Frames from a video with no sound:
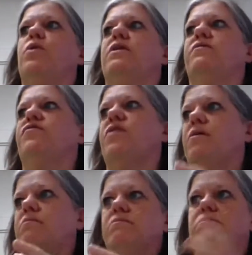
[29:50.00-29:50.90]
one
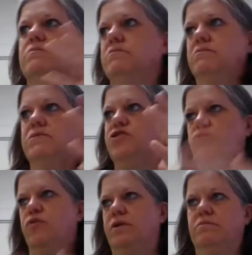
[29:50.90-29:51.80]
from
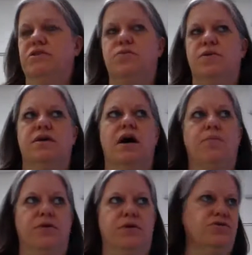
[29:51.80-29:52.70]
Detroit, is what the
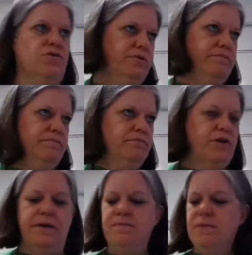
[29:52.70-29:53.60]
operator told him.
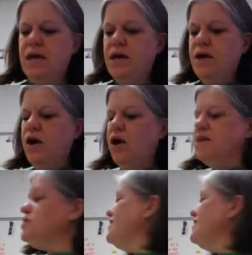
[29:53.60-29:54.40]
Okay. All right.